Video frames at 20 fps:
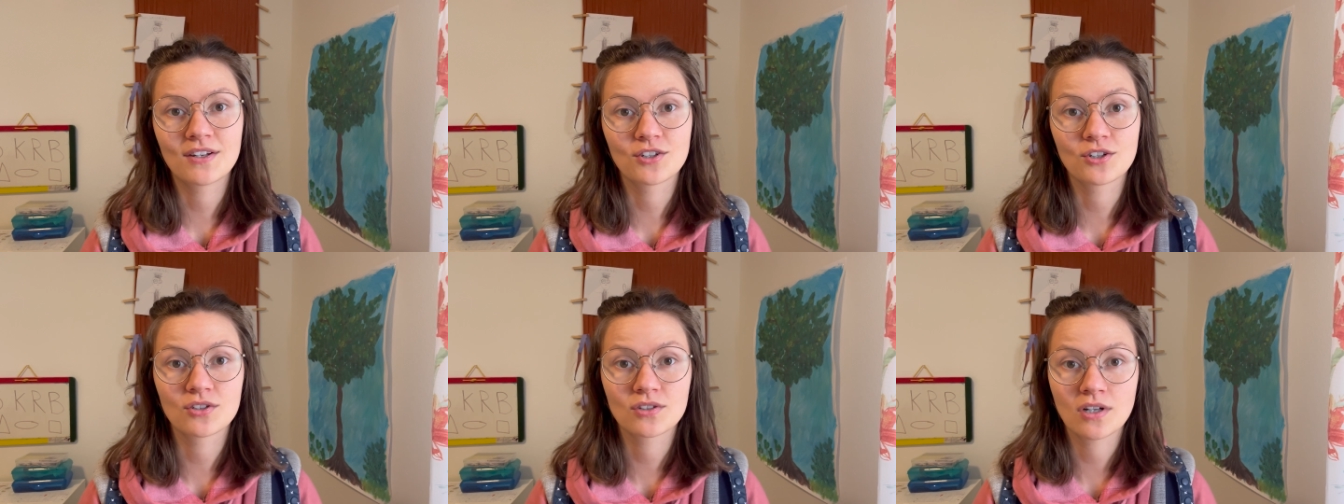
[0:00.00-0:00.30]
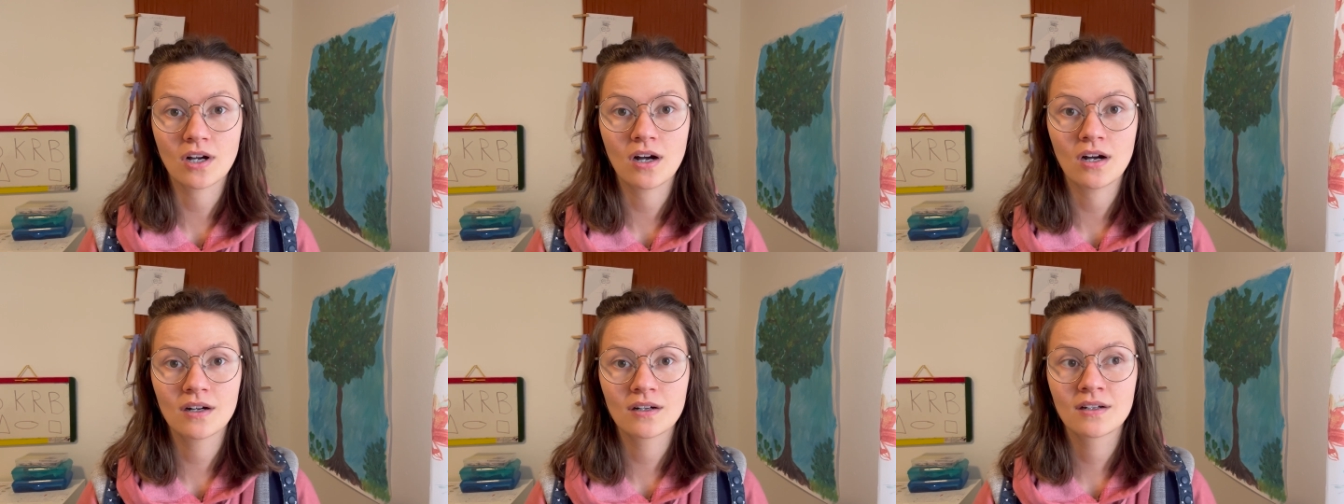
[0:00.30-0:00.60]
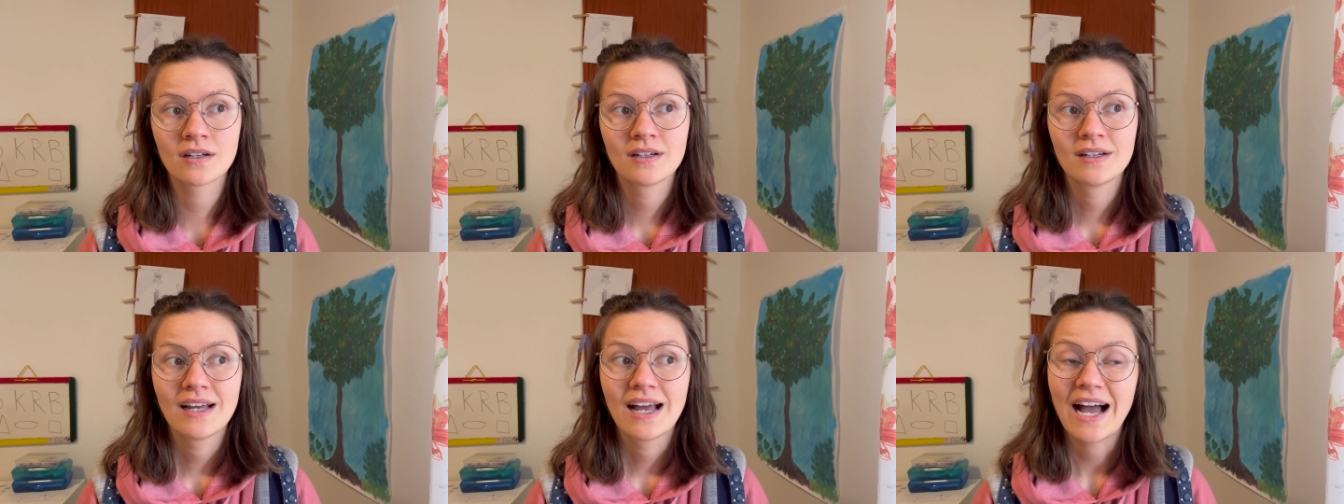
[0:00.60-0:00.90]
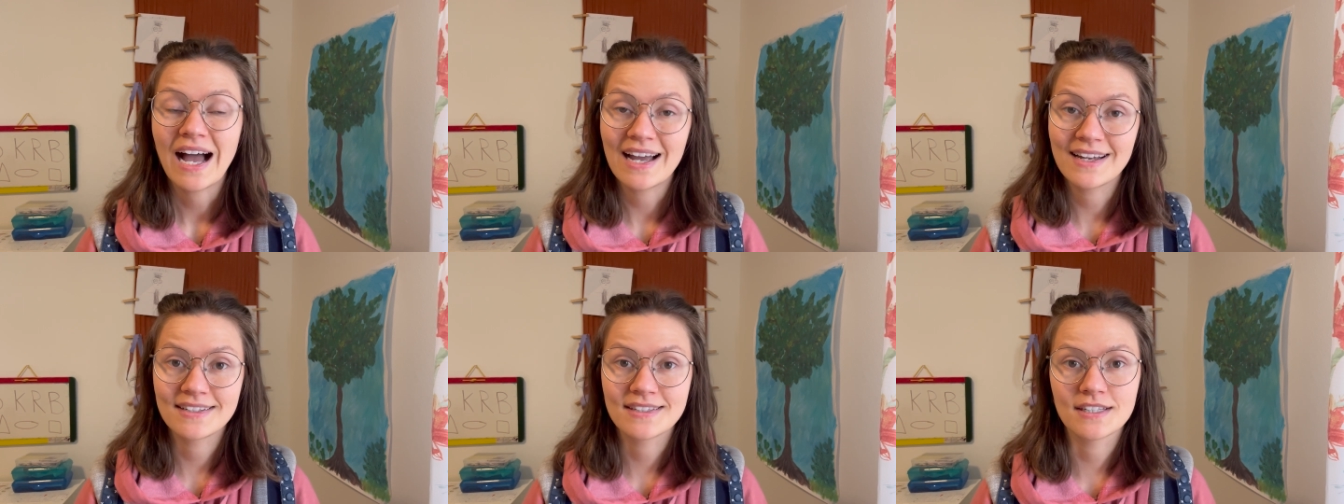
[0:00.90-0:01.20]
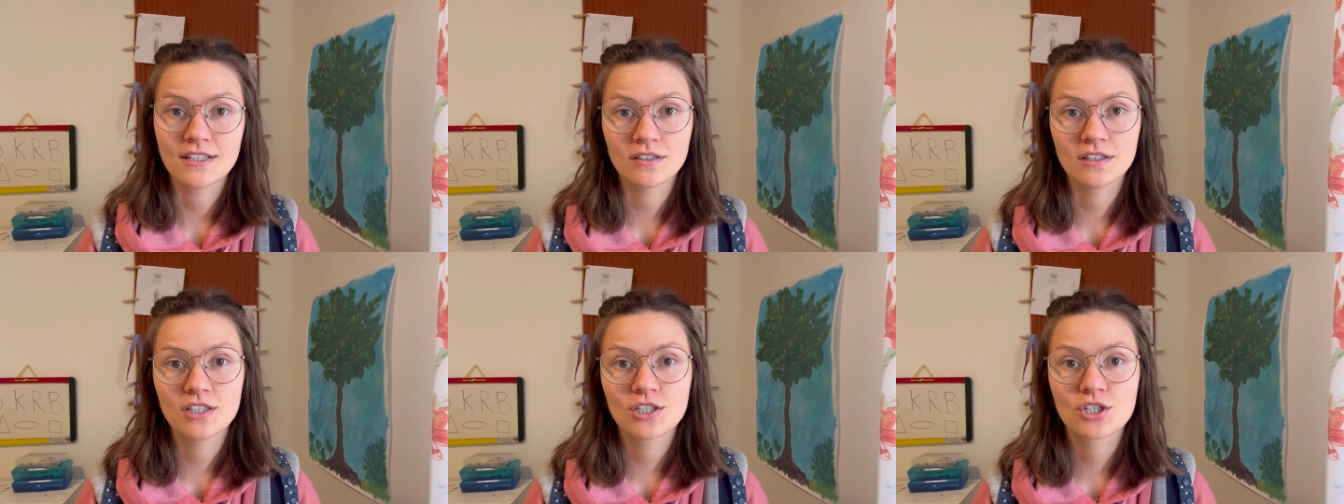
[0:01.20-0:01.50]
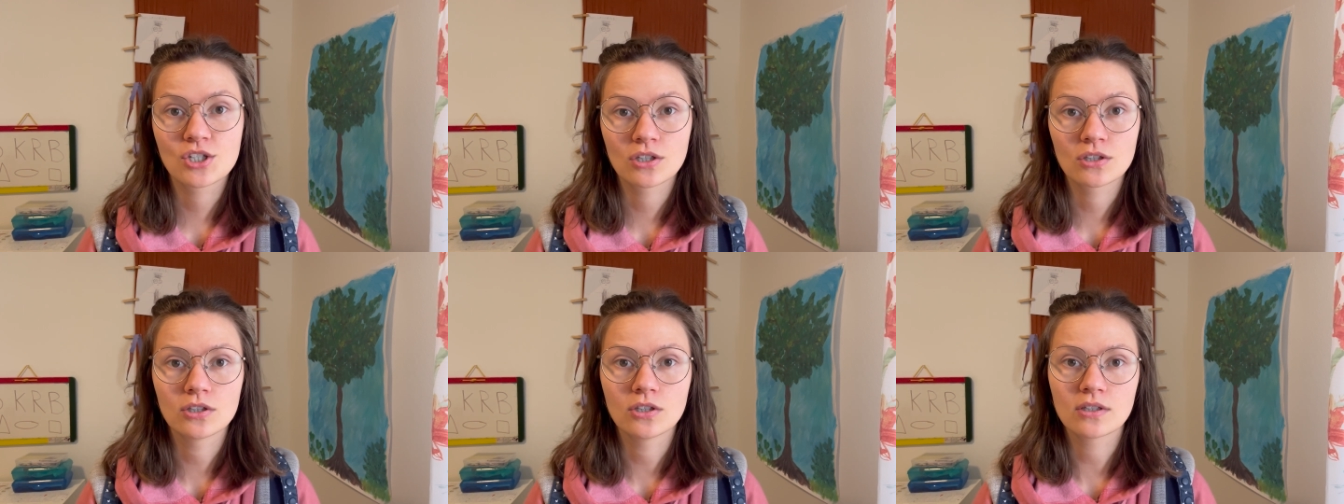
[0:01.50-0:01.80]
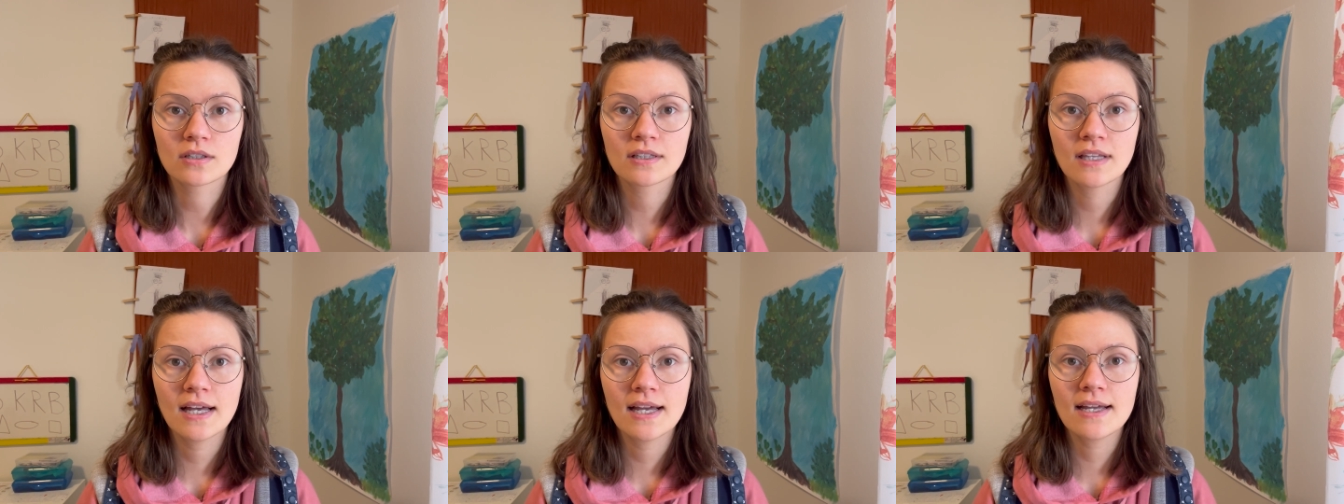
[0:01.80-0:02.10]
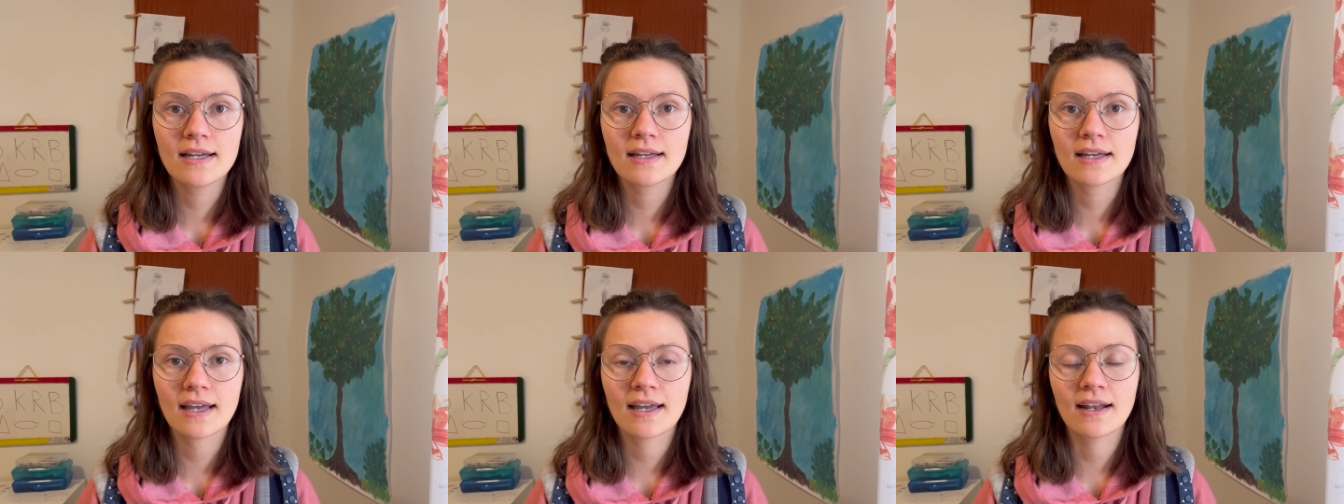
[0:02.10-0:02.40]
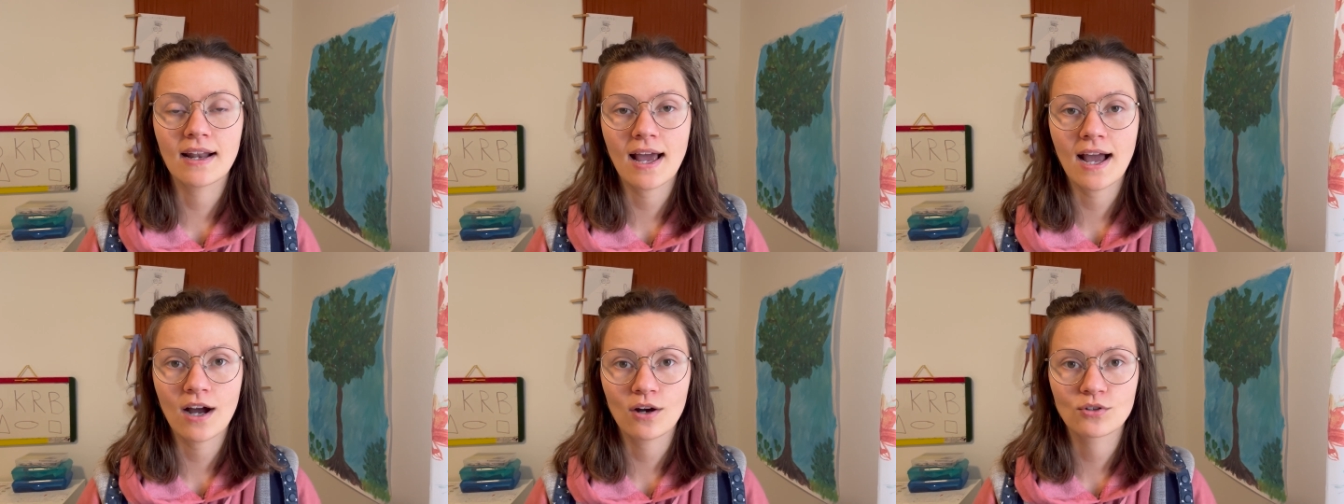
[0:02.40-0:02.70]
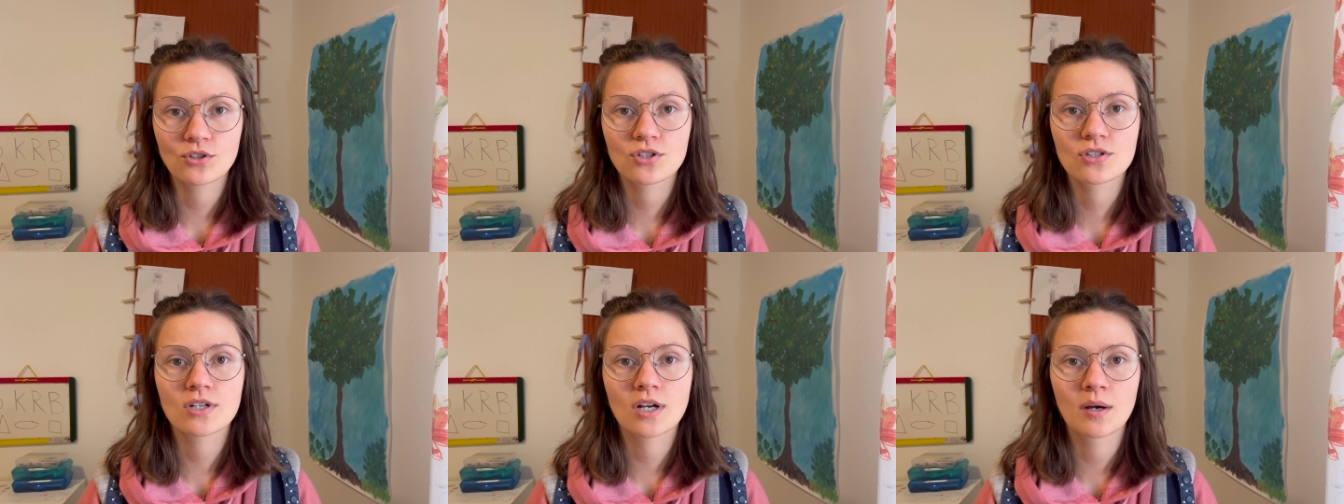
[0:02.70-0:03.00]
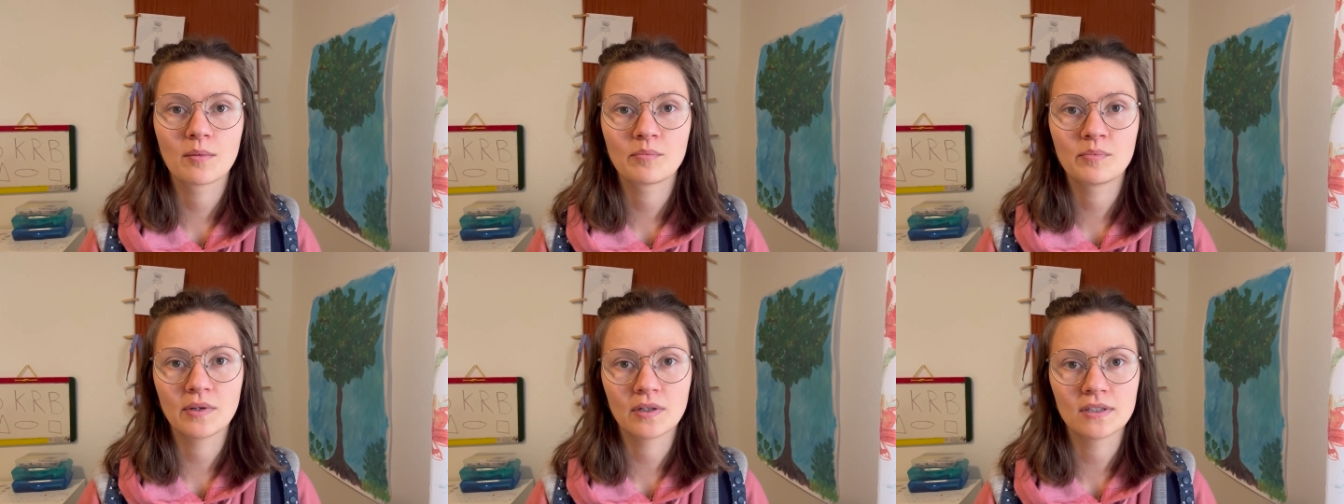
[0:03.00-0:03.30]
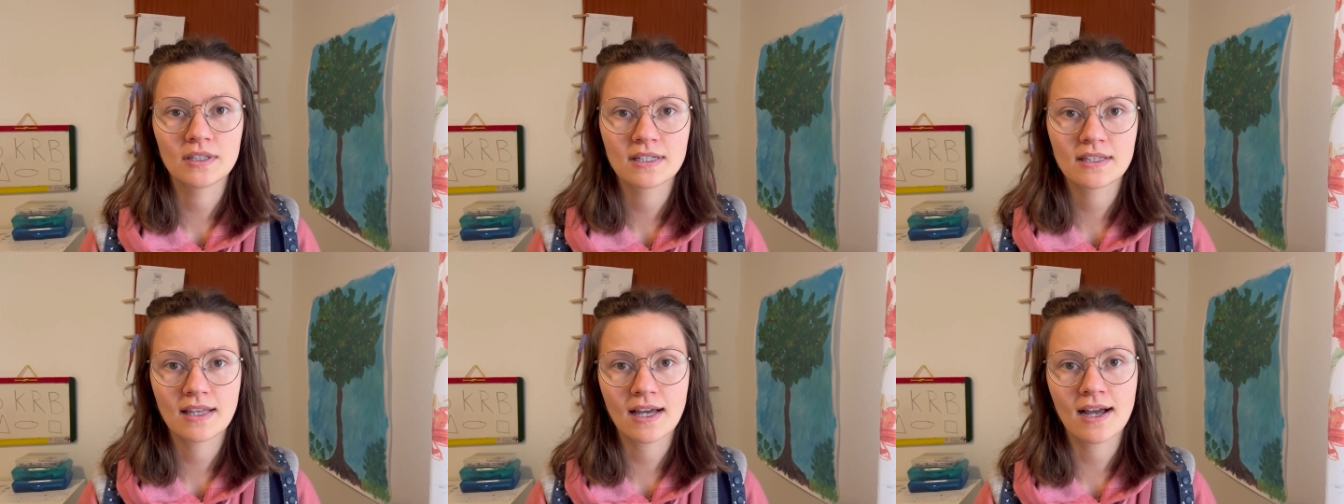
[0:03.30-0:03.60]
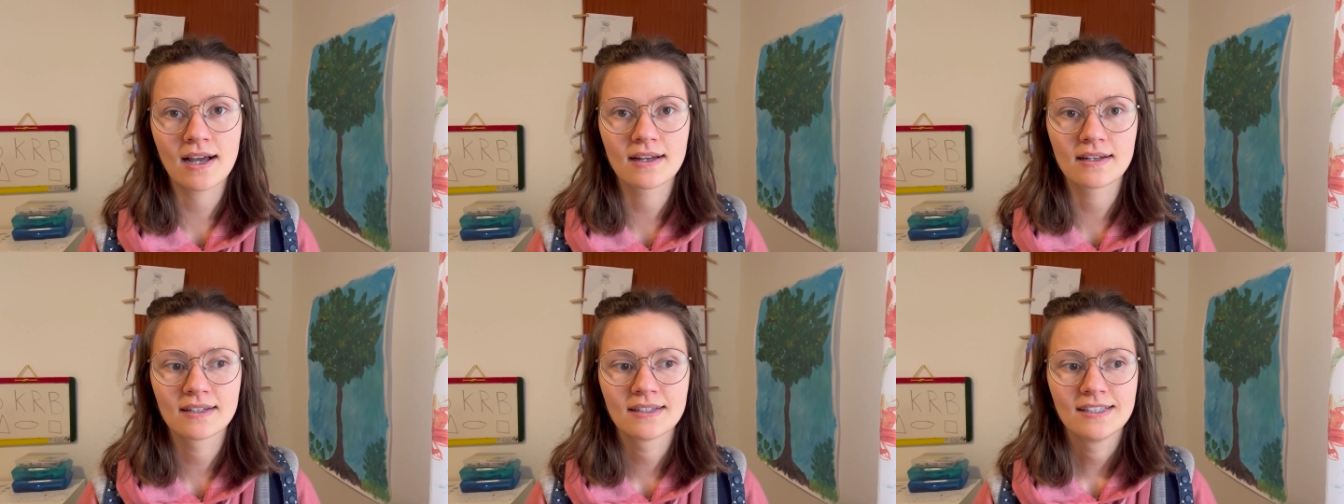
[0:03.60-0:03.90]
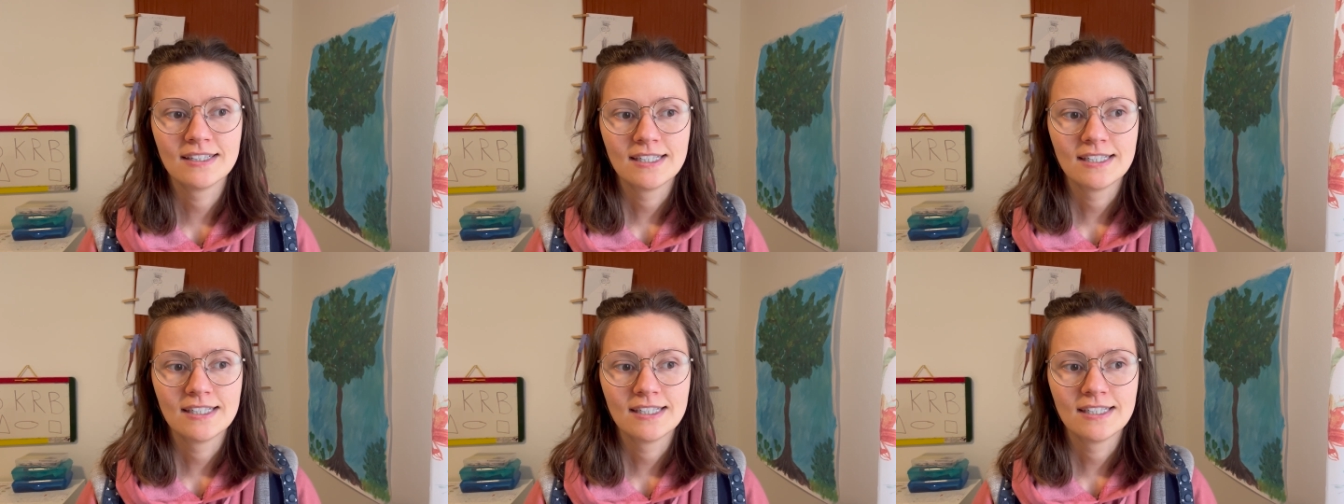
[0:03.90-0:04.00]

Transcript: your dog ideally should look like, and how to start building that